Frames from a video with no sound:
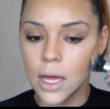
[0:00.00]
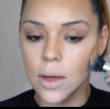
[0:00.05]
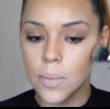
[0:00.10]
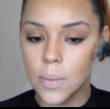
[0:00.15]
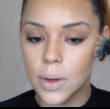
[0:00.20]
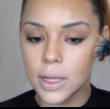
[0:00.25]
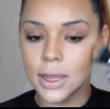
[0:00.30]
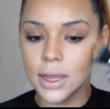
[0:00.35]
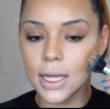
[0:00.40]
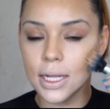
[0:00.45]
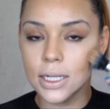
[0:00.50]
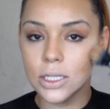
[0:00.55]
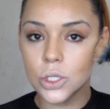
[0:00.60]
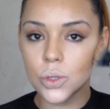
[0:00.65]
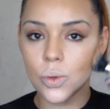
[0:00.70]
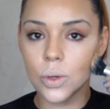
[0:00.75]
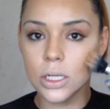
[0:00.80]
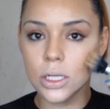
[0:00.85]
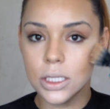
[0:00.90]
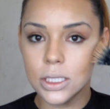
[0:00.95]
but then
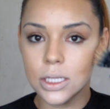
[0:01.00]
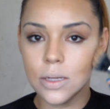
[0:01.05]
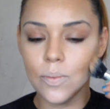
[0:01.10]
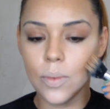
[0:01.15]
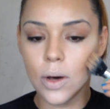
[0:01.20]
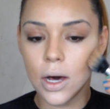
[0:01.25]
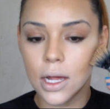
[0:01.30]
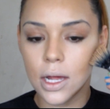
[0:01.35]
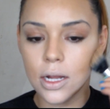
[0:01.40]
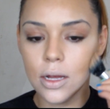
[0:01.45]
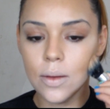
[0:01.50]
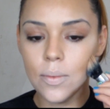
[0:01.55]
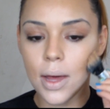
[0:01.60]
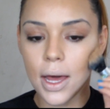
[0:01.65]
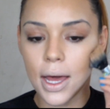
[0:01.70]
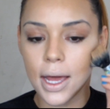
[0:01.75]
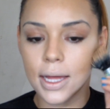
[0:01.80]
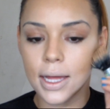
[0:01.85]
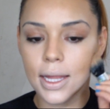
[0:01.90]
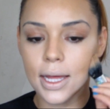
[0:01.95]
towards the bottom
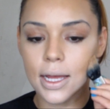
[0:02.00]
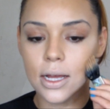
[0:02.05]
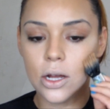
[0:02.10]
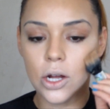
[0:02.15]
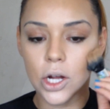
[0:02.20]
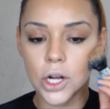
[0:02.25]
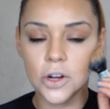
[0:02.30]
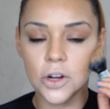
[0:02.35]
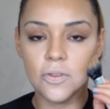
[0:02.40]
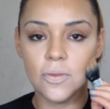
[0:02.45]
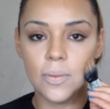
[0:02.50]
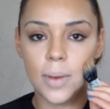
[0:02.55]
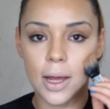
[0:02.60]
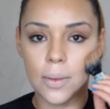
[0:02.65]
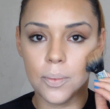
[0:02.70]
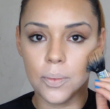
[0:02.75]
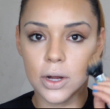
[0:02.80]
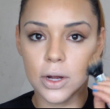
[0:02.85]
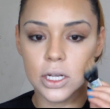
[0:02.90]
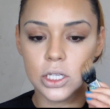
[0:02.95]
I like curve
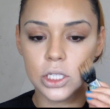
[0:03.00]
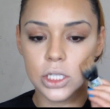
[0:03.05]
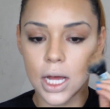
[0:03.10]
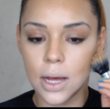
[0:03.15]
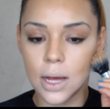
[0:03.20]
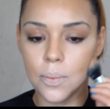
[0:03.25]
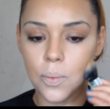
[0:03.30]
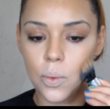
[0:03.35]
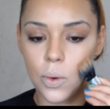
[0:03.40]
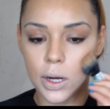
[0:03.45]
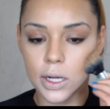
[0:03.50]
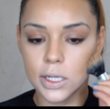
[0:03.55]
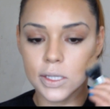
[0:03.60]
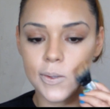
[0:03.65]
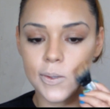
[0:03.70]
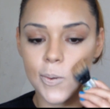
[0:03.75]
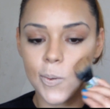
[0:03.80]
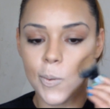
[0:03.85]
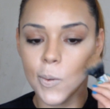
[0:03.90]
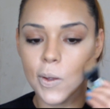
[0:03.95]
my brush
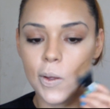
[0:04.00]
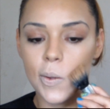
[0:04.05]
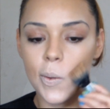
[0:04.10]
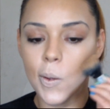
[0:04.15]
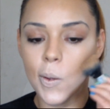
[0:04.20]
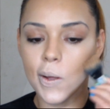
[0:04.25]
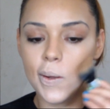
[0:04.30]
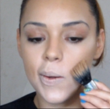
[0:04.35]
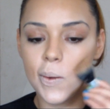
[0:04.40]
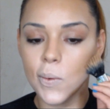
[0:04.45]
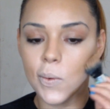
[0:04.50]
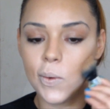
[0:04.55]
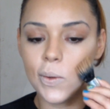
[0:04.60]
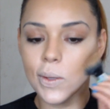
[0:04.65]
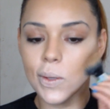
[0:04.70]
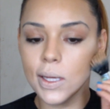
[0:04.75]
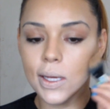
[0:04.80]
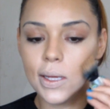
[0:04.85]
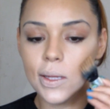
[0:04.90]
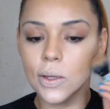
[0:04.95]
upwards and
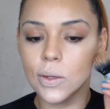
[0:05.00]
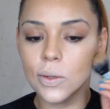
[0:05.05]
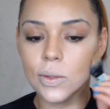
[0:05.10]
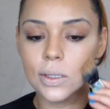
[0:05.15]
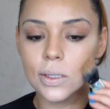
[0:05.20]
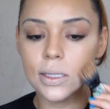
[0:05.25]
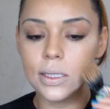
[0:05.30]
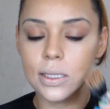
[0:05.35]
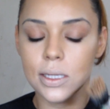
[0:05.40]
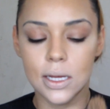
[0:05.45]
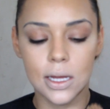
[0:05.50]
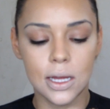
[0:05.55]
only use